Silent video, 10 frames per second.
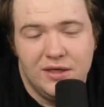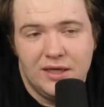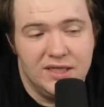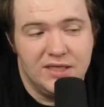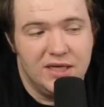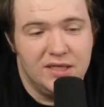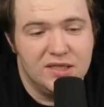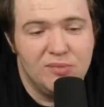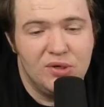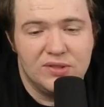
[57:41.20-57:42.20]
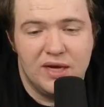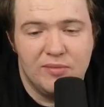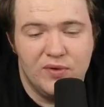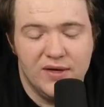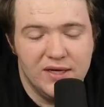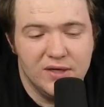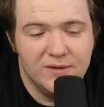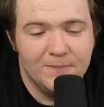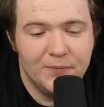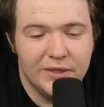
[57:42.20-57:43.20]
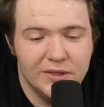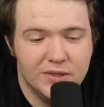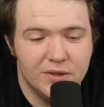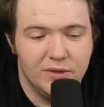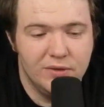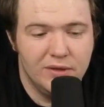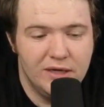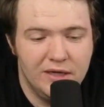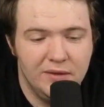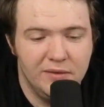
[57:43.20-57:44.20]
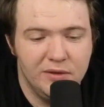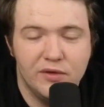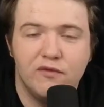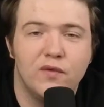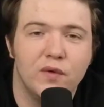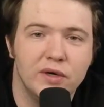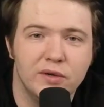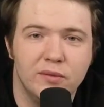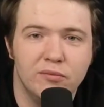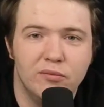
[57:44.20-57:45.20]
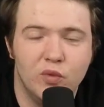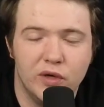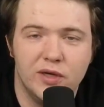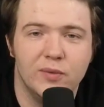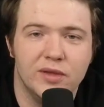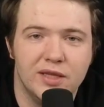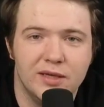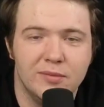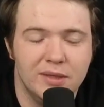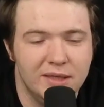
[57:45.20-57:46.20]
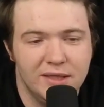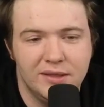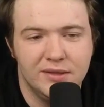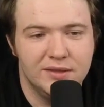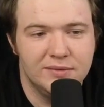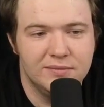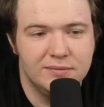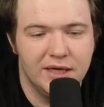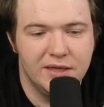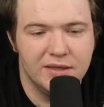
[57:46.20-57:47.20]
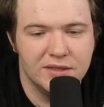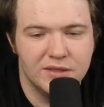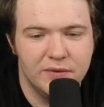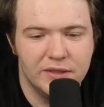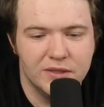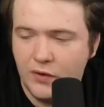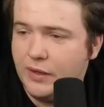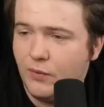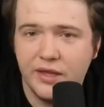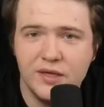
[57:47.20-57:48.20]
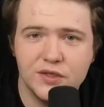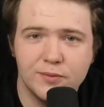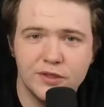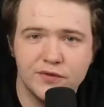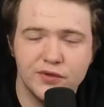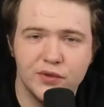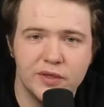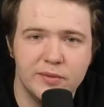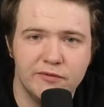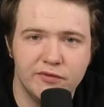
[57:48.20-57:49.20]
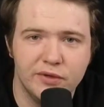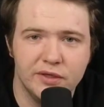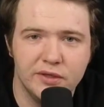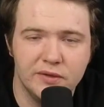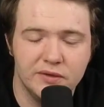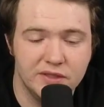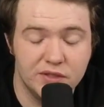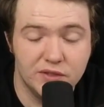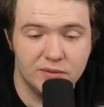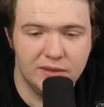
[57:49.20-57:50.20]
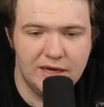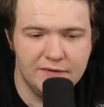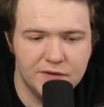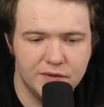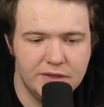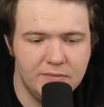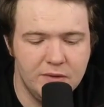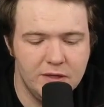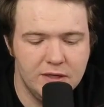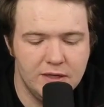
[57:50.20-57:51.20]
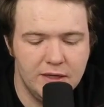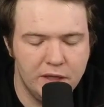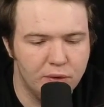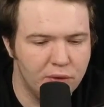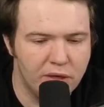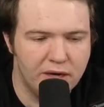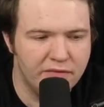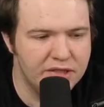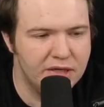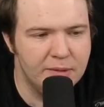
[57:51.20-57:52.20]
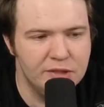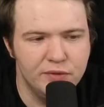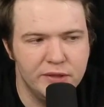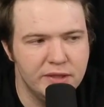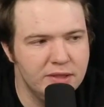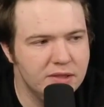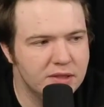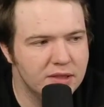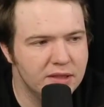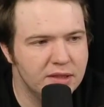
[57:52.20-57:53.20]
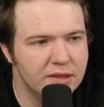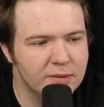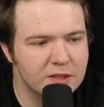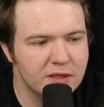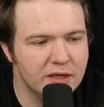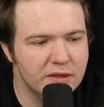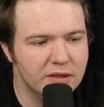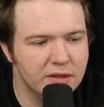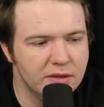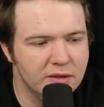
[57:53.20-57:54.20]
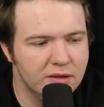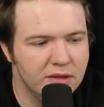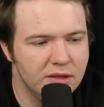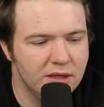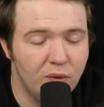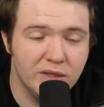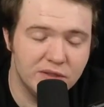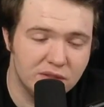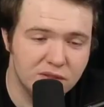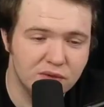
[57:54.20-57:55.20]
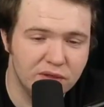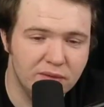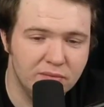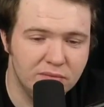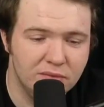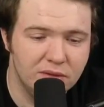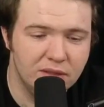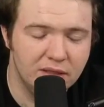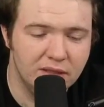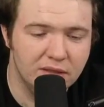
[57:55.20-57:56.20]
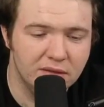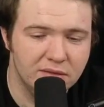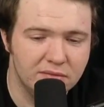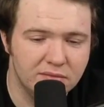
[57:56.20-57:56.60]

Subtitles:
as a small-time creator, and so I look forward to working with them and getting things going. All right, thank you so much for joining me for this live stream. I learn a lot every time I do one of these, and I'm excited to watch the stream and